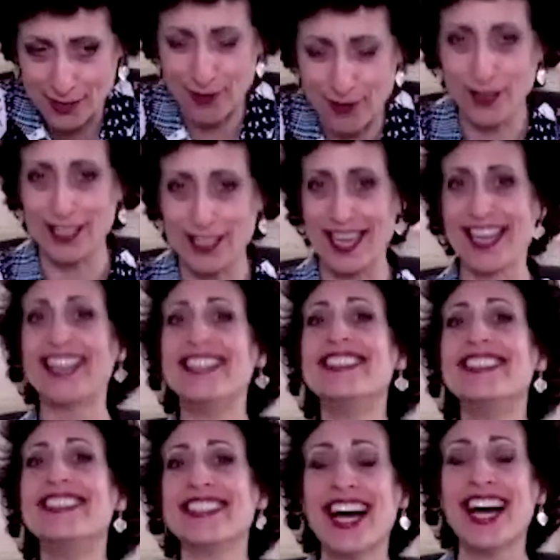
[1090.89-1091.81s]
cooking.
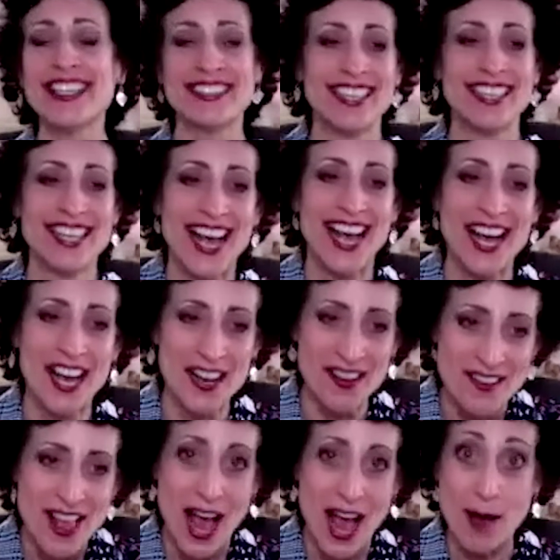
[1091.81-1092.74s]

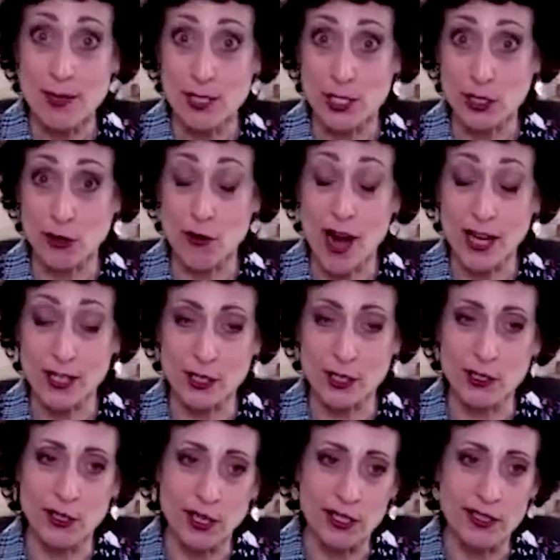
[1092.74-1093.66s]
I'm a scratch
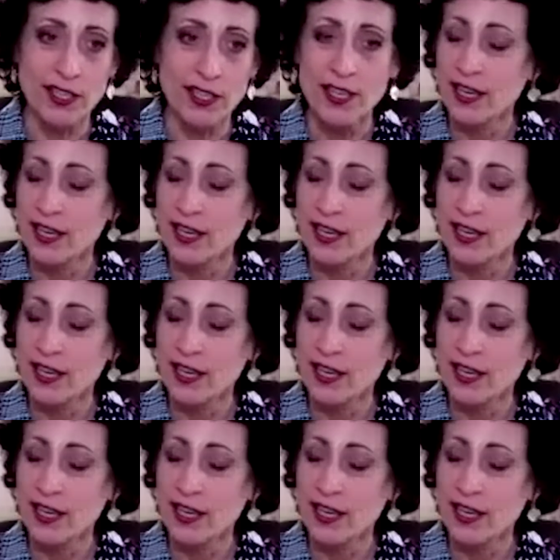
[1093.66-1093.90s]
cook.